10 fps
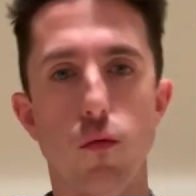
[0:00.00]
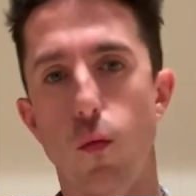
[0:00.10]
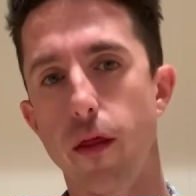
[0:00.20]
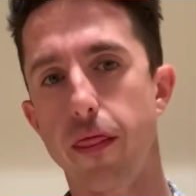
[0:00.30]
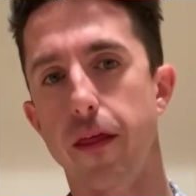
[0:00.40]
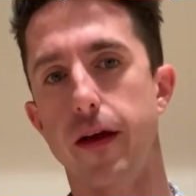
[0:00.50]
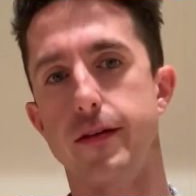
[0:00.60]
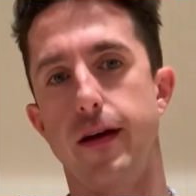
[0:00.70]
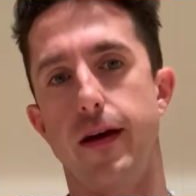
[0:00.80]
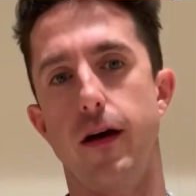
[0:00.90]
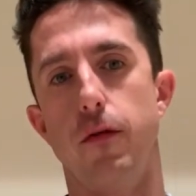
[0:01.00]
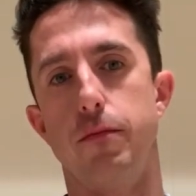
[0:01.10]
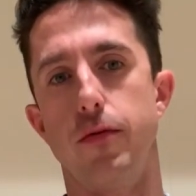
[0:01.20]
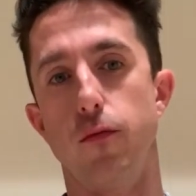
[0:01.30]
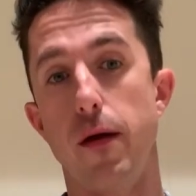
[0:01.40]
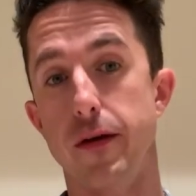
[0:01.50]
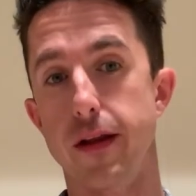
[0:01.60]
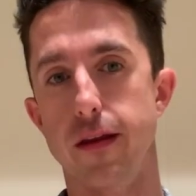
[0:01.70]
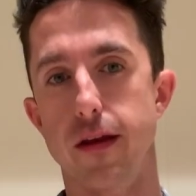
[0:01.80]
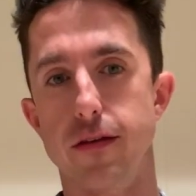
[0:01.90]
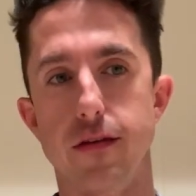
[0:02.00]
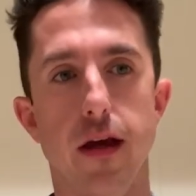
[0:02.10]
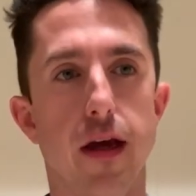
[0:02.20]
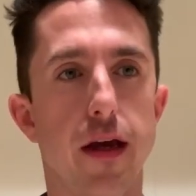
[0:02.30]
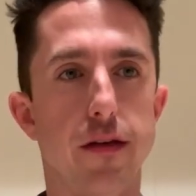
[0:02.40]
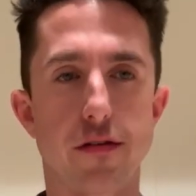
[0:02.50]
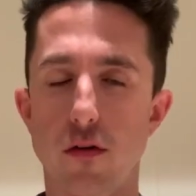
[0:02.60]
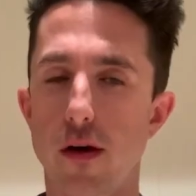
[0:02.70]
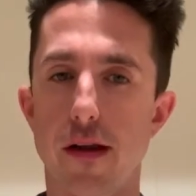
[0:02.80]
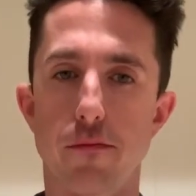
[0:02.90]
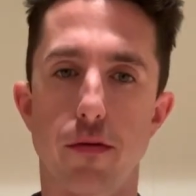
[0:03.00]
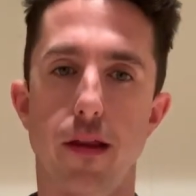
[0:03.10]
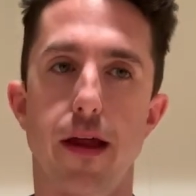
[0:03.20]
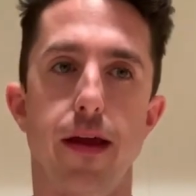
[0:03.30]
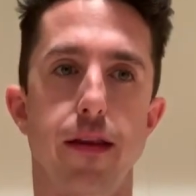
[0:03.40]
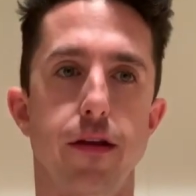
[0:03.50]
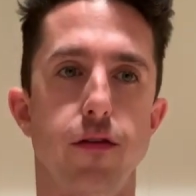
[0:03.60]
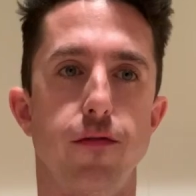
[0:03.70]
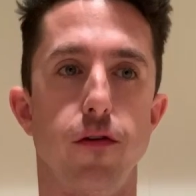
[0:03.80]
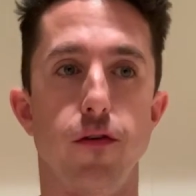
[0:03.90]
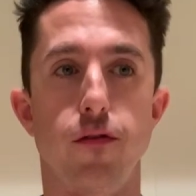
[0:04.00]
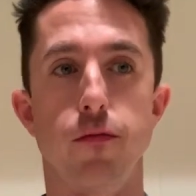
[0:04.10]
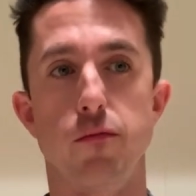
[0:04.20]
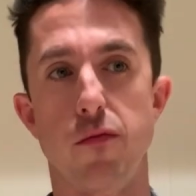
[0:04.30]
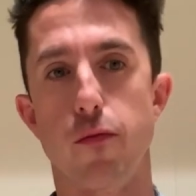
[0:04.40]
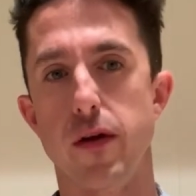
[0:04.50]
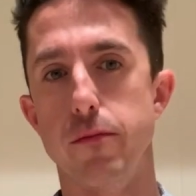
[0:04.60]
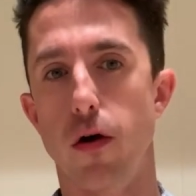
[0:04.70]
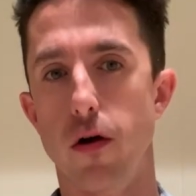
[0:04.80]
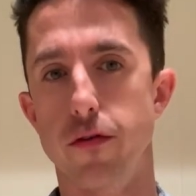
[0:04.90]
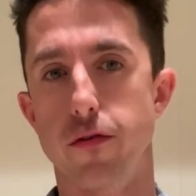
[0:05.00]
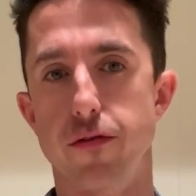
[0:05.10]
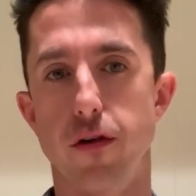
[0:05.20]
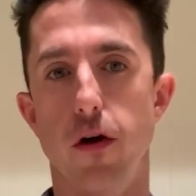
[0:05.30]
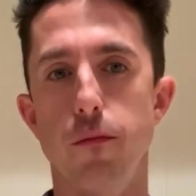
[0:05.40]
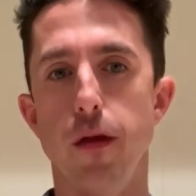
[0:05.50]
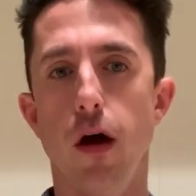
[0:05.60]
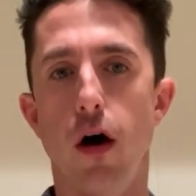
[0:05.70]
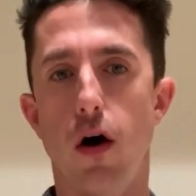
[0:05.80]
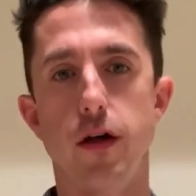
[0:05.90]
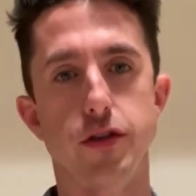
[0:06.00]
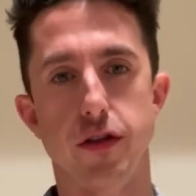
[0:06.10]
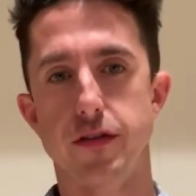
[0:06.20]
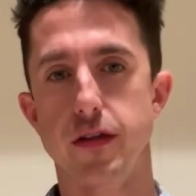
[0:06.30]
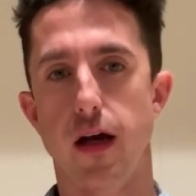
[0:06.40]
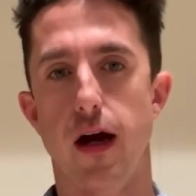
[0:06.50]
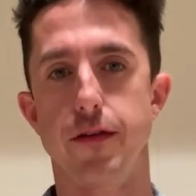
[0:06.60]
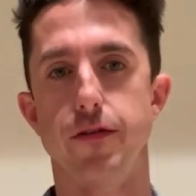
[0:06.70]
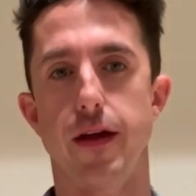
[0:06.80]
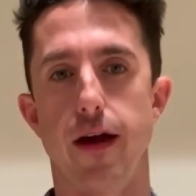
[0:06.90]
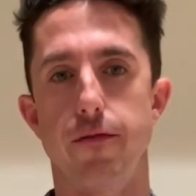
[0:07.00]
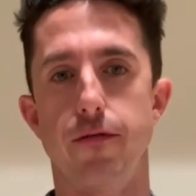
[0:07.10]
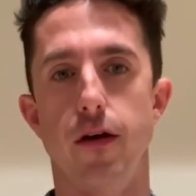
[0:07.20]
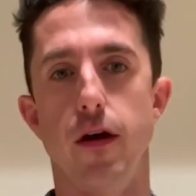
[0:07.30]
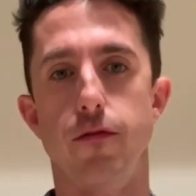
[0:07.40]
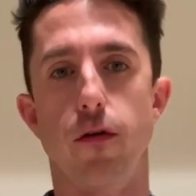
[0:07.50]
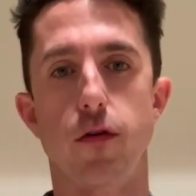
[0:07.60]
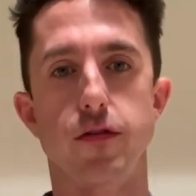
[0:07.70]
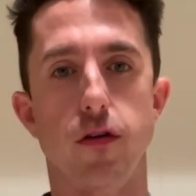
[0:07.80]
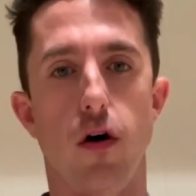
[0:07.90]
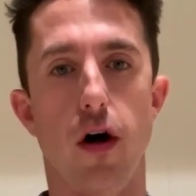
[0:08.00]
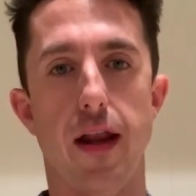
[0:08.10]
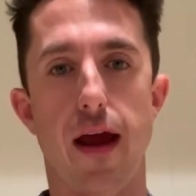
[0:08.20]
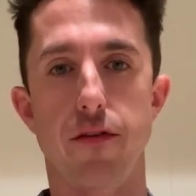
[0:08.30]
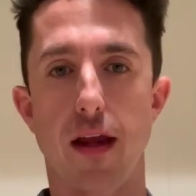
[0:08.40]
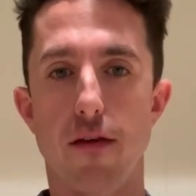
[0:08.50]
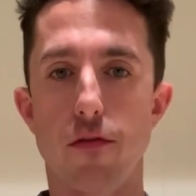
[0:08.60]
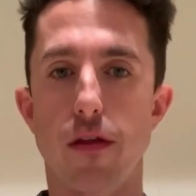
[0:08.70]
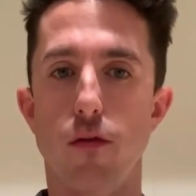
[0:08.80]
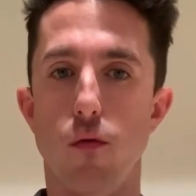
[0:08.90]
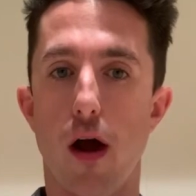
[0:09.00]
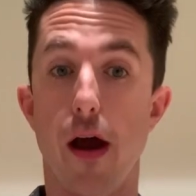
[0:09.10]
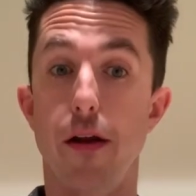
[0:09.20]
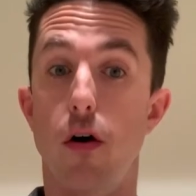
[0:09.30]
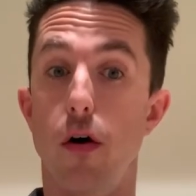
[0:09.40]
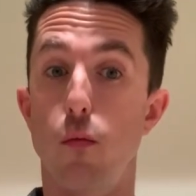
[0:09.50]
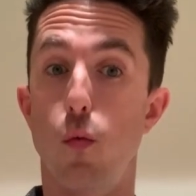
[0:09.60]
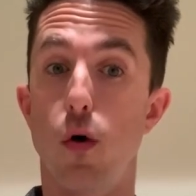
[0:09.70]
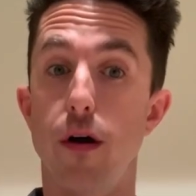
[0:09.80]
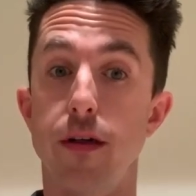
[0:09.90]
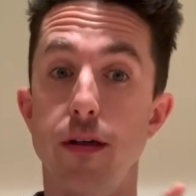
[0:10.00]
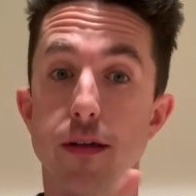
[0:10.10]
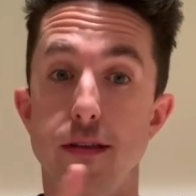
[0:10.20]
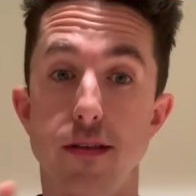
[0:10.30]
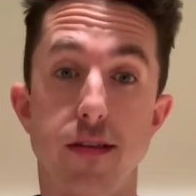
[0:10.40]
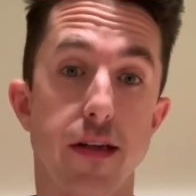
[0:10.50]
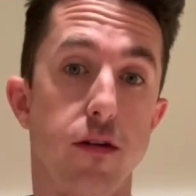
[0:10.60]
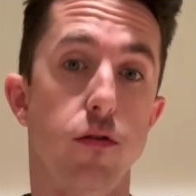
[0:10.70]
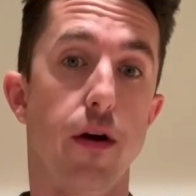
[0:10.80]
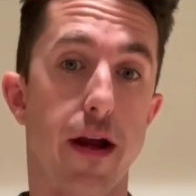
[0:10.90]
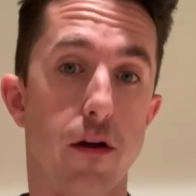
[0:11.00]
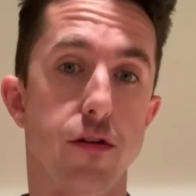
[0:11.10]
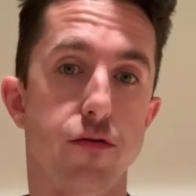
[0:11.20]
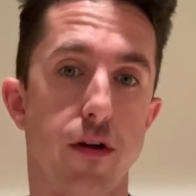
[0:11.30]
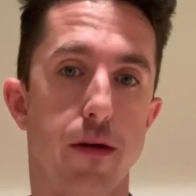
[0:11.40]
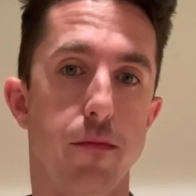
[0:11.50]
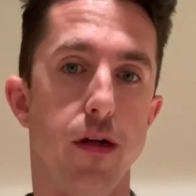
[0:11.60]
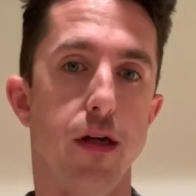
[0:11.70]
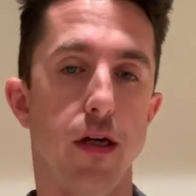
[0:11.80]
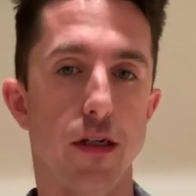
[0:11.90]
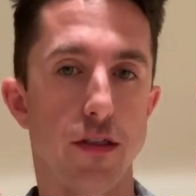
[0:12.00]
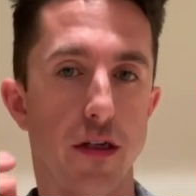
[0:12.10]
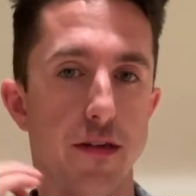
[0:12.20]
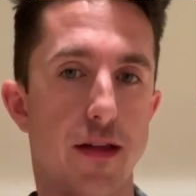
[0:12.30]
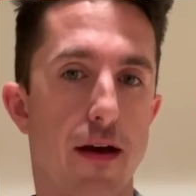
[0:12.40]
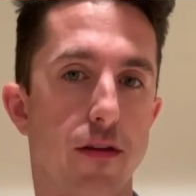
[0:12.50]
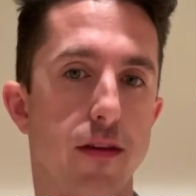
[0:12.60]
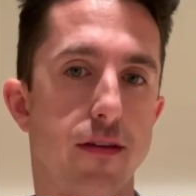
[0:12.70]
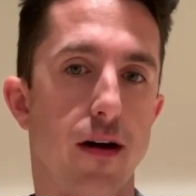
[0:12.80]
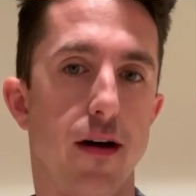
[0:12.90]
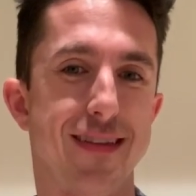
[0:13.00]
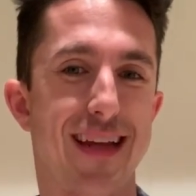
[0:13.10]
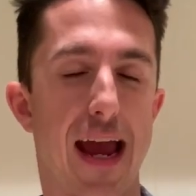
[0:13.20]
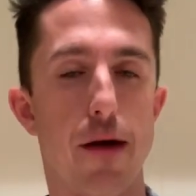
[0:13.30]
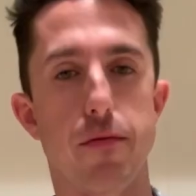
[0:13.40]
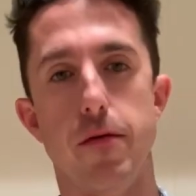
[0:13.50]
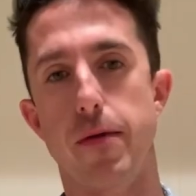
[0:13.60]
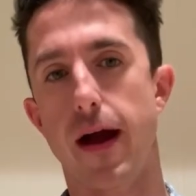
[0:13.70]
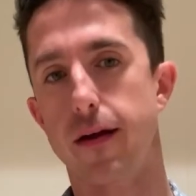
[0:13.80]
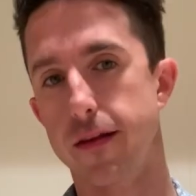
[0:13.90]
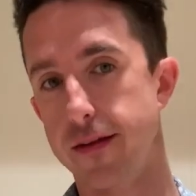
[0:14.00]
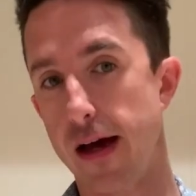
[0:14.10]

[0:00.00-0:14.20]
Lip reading: One thing to help remedy this is to go ahead and play these first 3 bars or so on just a concert F, focusing on having everything ride on one single airstream, just having the tongue tap the back of the